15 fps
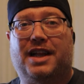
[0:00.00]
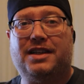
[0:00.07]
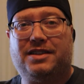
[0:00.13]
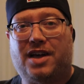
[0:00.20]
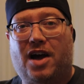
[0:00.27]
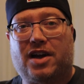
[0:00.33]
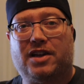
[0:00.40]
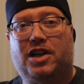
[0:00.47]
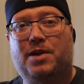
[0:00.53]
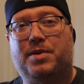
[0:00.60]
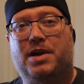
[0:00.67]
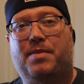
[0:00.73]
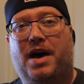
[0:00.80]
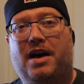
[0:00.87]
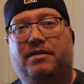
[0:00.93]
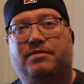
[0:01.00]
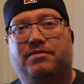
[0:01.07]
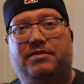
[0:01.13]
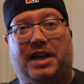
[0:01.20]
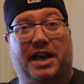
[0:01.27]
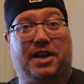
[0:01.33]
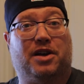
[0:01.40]
let's talk a little bit
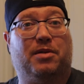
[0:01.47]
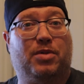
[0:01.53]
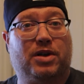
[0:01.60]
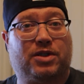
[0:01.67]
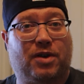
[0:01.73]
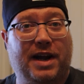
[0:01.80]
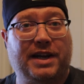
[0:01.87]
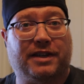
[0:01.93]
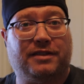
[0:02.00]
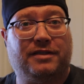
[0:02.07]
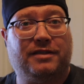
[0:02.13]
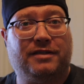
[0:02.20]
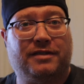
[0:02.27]
about getting your books graded.